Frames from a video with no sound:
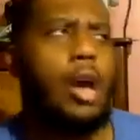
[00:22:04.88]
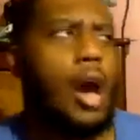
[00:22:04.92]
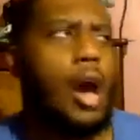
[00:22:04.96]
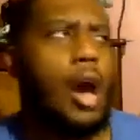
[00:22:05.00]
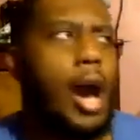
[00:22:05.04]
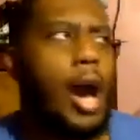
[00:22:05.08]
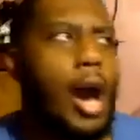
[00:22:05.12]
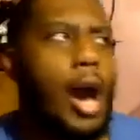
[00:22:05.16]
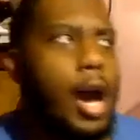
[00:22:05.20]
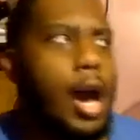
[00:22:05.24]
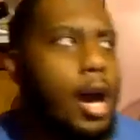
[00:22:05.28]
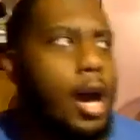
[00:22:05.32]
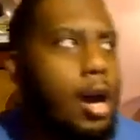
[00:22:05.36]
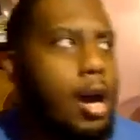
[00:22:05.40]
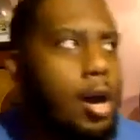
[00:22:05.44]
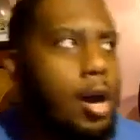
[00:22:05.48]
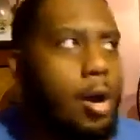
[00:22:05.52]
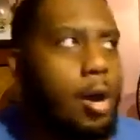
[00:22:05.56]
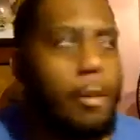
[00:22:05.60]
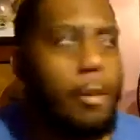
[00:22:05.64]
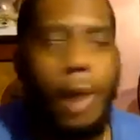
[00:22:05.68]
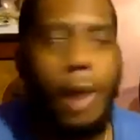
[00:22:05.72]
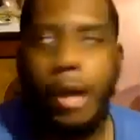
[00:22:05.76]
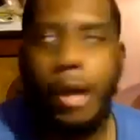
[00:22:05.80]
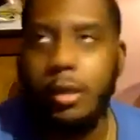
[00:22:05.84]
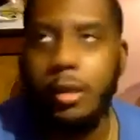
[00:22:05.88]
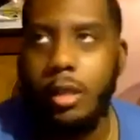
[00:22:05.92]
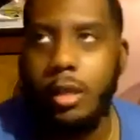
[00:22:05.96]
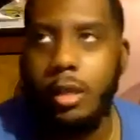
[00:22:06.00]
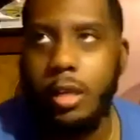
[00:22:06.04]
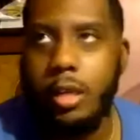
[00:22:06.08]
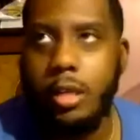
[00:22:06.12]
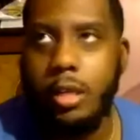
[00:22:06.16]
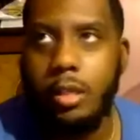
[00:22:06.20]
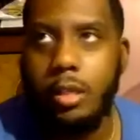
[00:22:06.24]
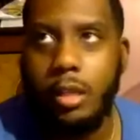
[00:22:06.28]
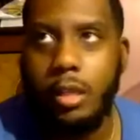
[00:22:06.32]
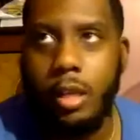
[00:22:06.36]
I
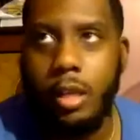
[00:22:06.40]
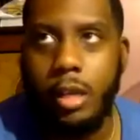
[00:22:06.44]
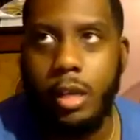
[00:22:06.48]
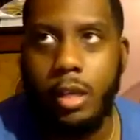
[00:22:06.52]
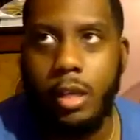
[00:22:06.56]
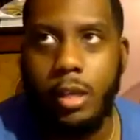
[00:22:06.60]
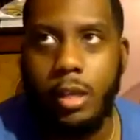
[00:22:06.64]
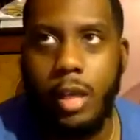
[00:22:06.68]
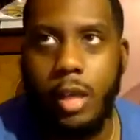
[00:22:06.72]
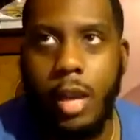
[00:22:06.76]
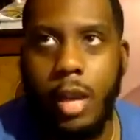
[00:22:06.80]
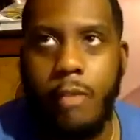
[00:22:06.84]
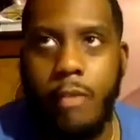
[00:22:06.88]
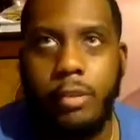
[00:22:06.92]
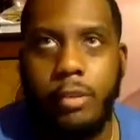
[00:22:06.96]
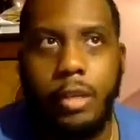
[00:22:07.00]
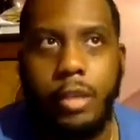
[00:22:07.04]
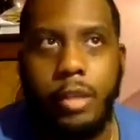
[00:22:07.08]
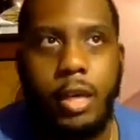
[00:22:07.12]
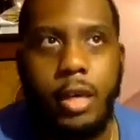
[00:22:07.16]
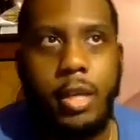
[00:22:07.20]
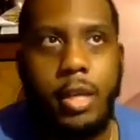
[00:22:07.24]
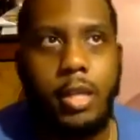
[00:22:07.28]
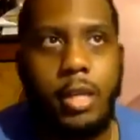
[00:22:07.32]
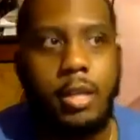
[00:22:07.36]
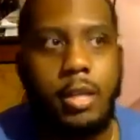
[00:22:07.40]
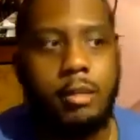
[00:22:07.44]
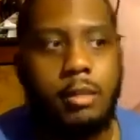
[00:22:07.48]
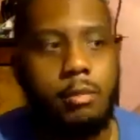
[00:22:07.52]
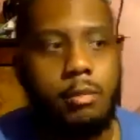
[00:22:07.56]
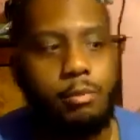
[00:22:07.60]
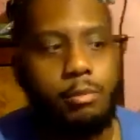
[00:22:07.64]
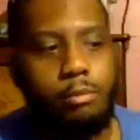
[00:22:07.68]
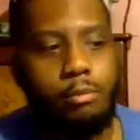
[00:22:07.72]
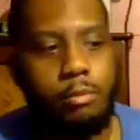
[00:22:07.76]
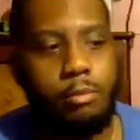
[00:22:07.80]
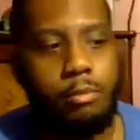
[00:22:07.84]
think that everything,